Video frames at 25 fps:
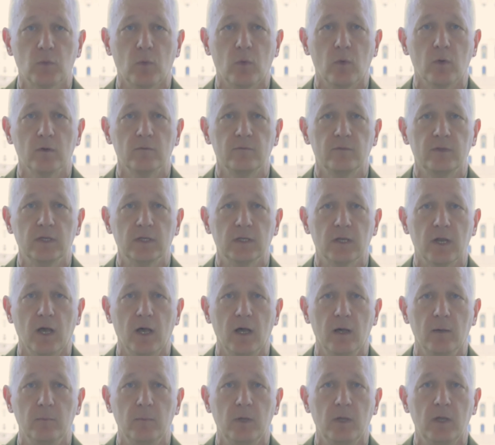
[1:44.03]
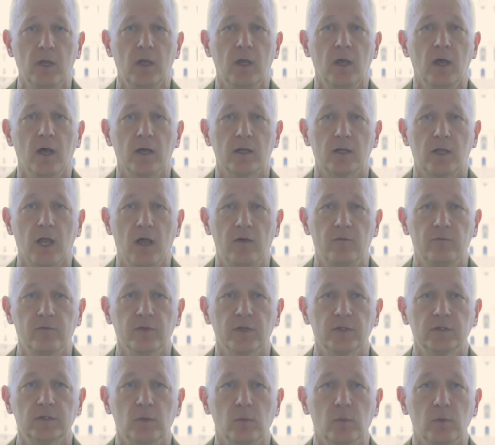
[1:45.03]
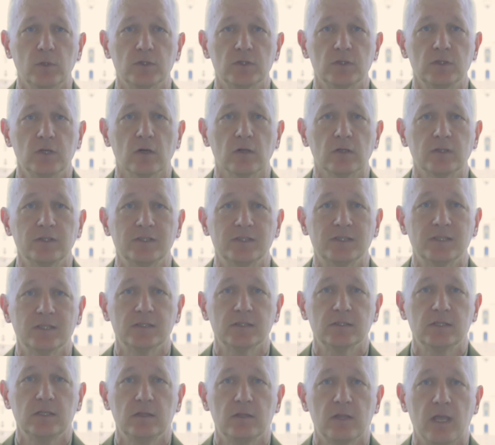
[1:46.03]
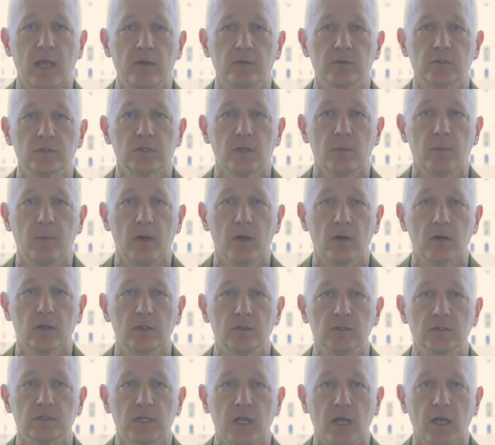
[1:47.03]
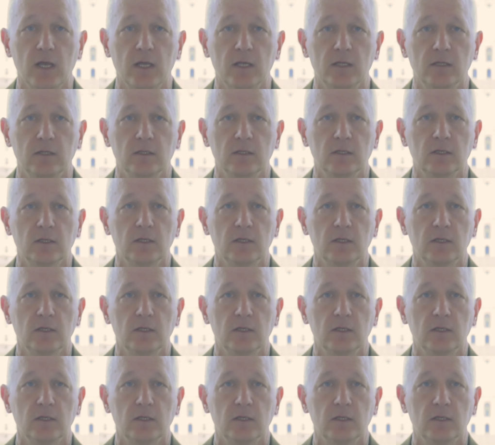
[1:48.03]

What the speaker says: war in Vietnam, a conflict in which nearly 60,000 Americans died.